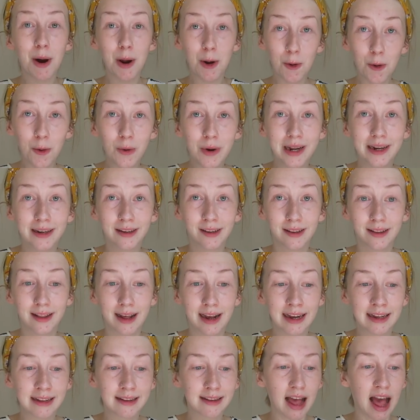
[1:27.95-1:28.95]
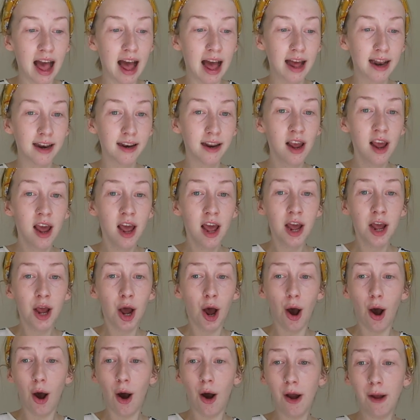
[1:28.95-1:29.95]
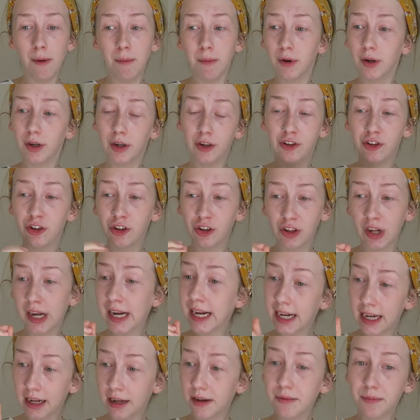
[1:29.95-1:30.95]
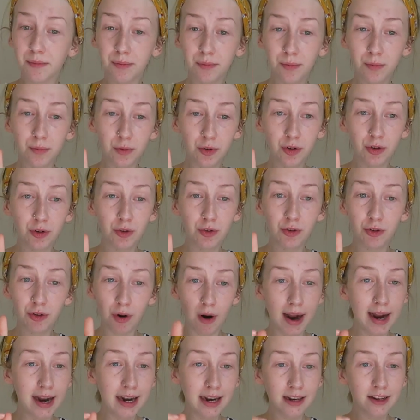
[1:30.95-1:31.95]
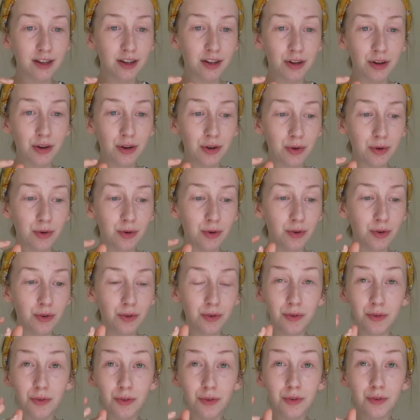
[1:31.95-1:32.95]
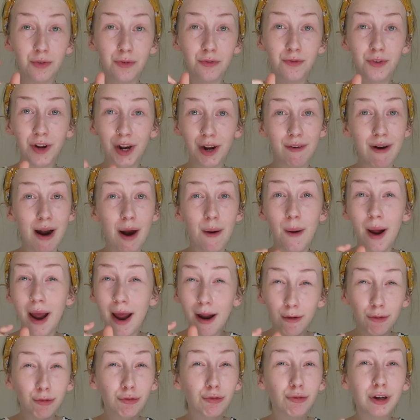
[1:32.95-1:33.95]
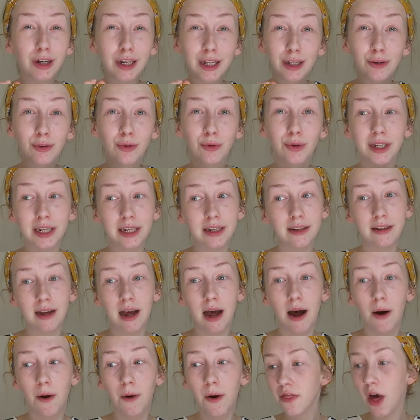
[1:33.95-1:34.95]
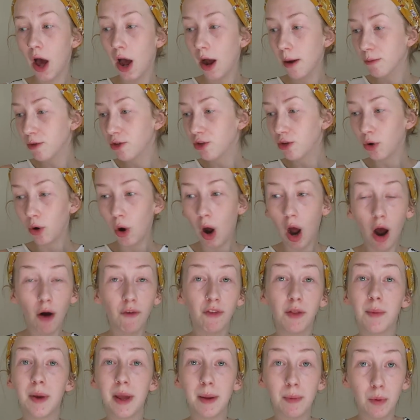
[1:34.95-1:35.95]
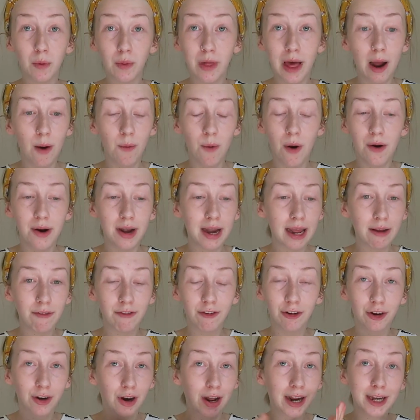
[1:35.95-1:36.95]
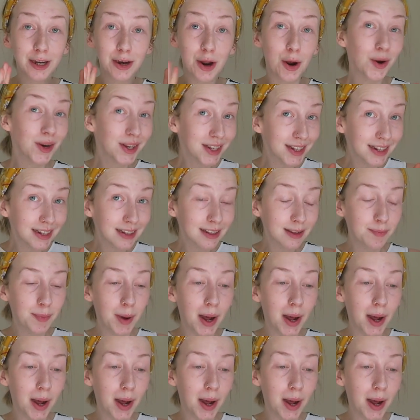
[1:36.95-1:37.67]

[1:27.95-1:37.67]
my all into this and I'm just like trying to figure out every little detail that I'm sure half the people there won't even like notice